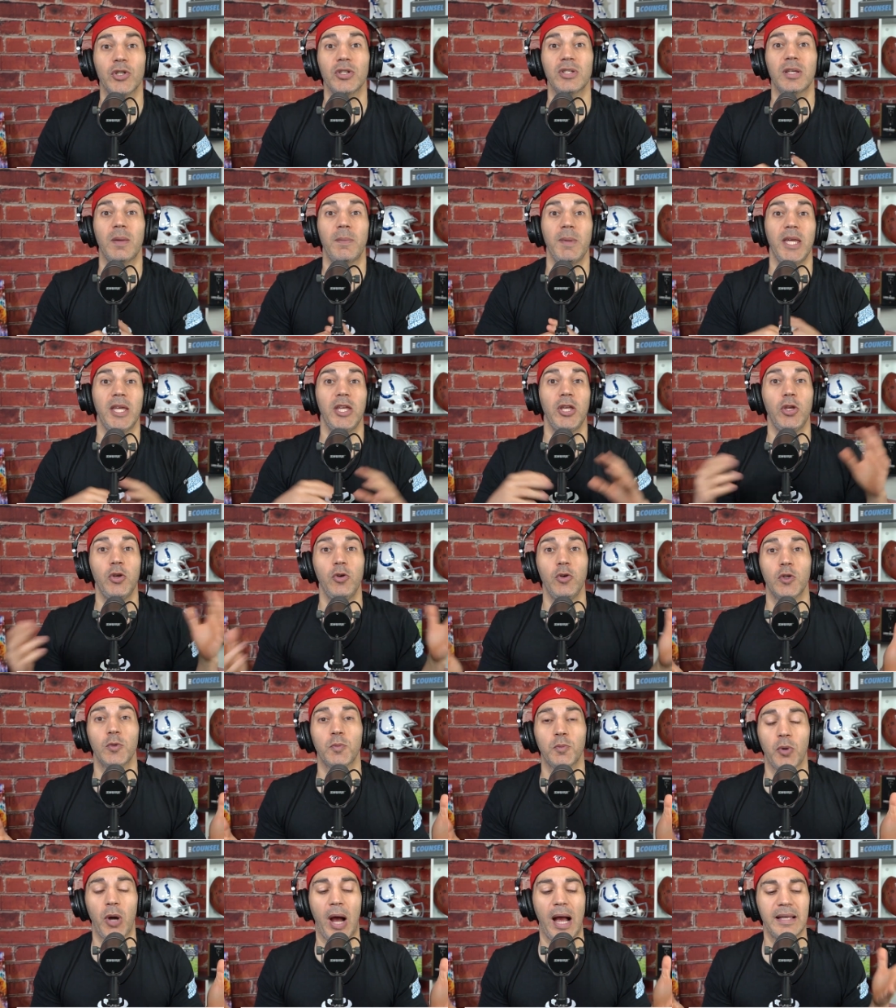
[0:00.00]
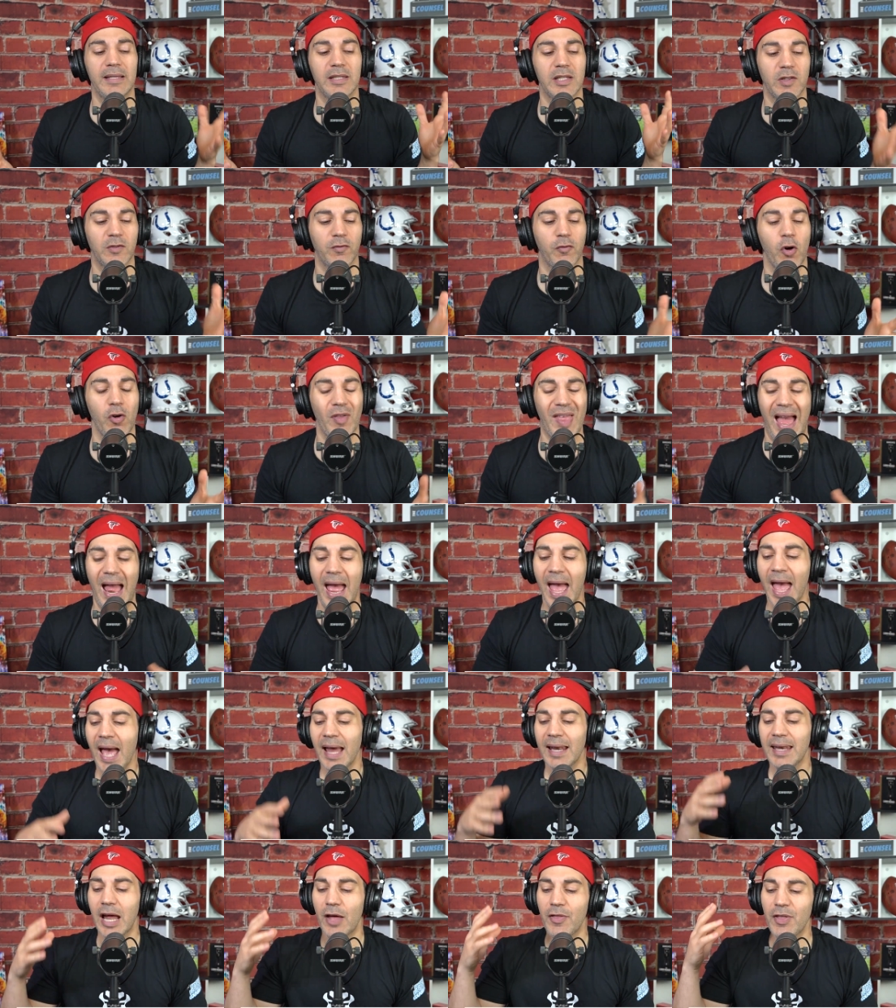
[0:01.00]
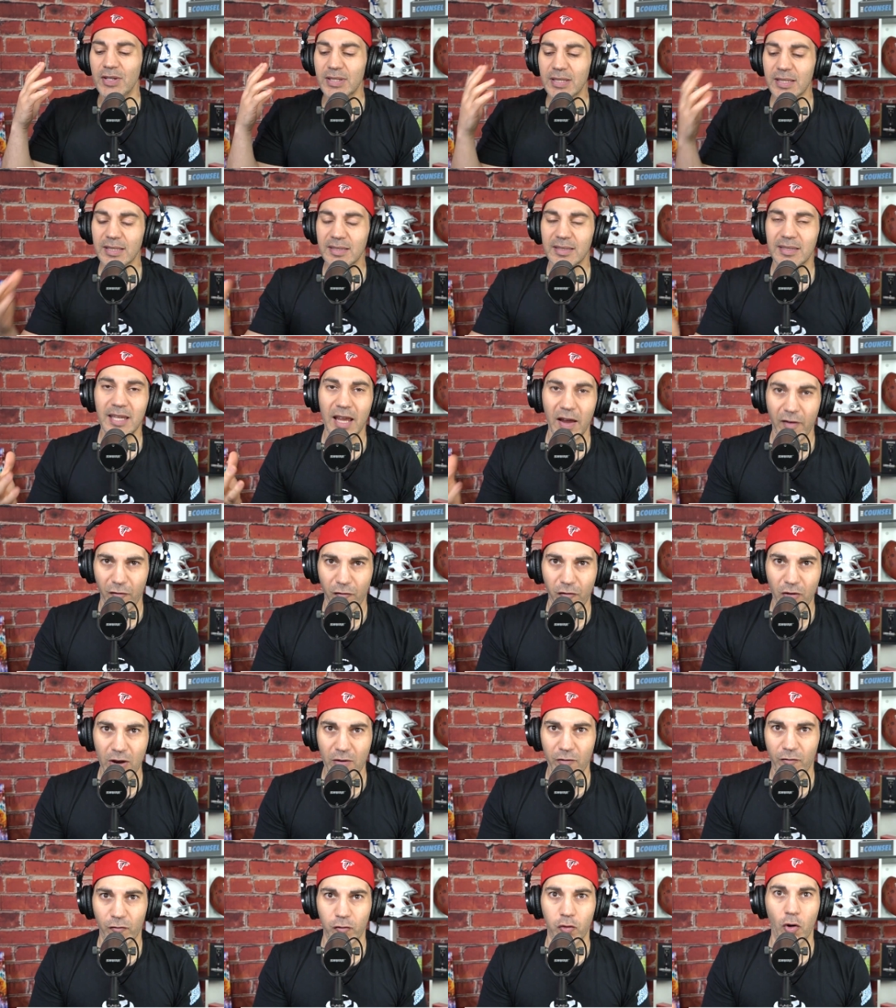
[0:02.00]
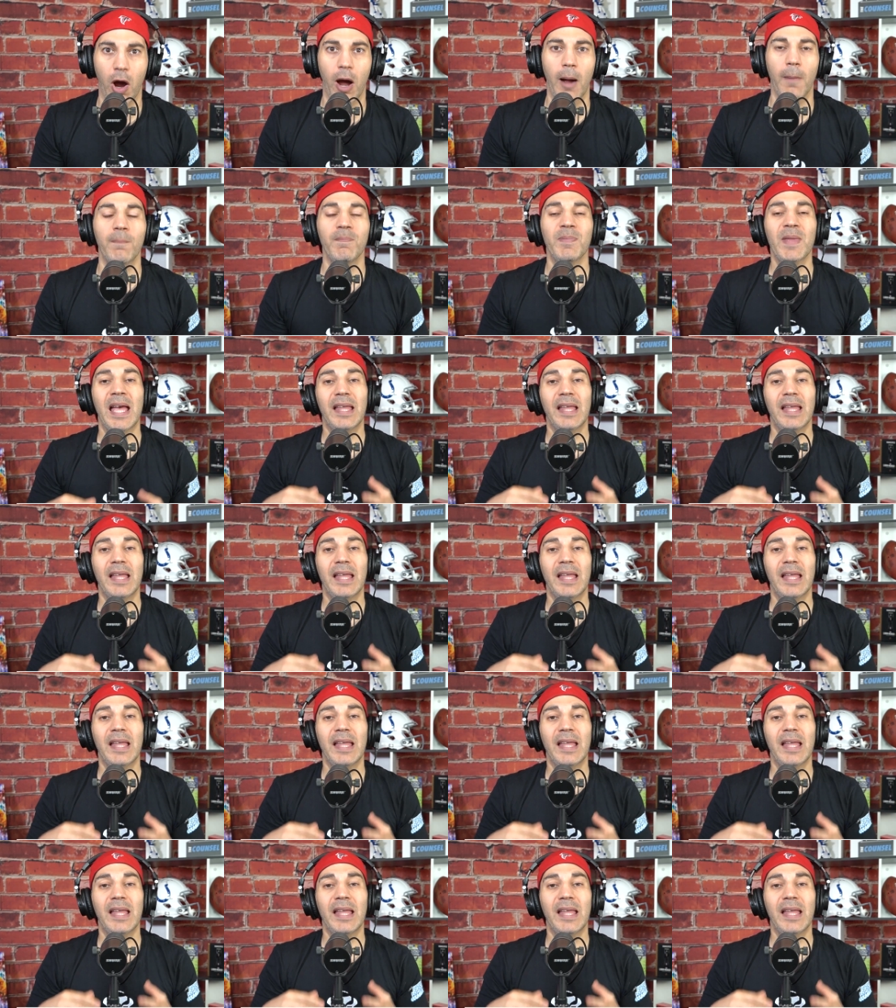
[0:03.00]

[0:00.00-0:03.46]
There's going to be huge prizes for that. Now, this is different from